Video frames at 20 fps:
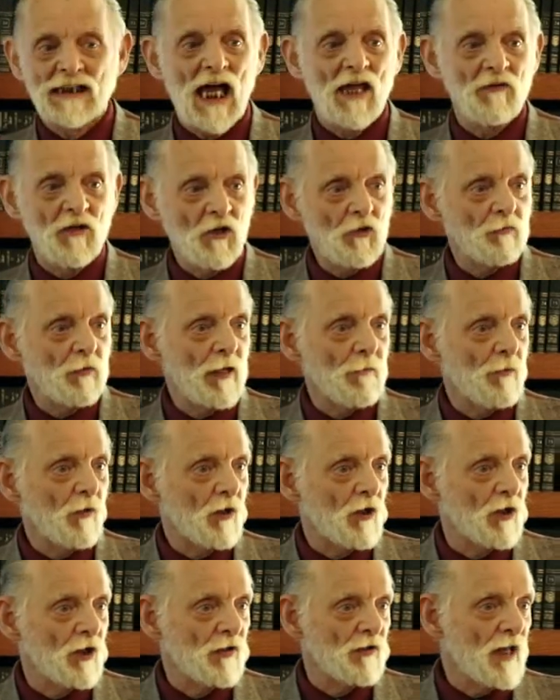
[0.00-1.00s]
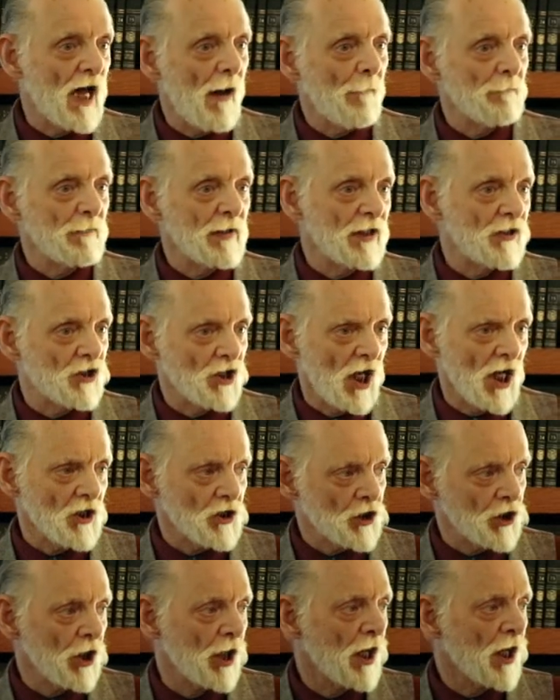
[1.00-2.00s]
And these people could not be
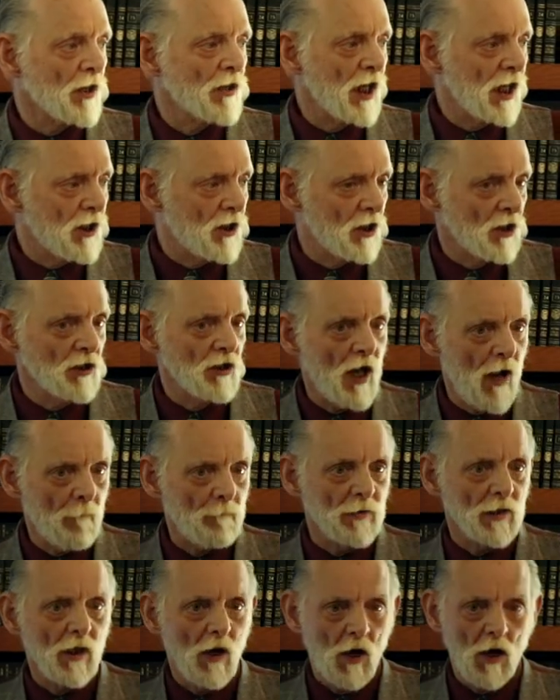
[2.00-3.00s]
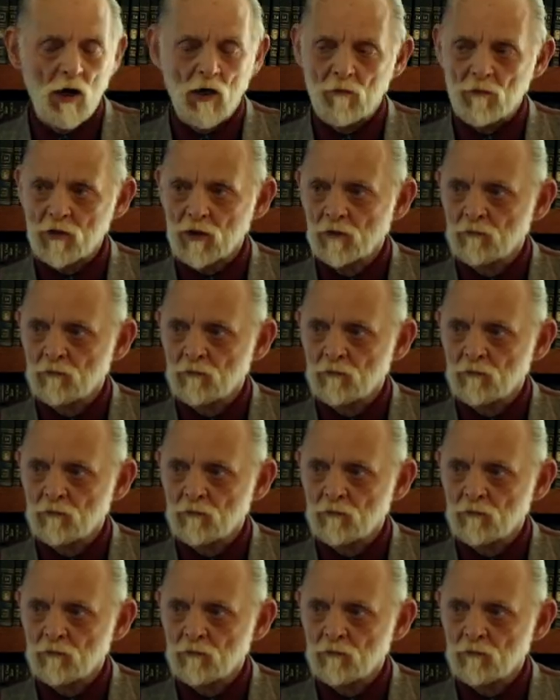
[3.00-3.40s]
touched. They could not be harmed.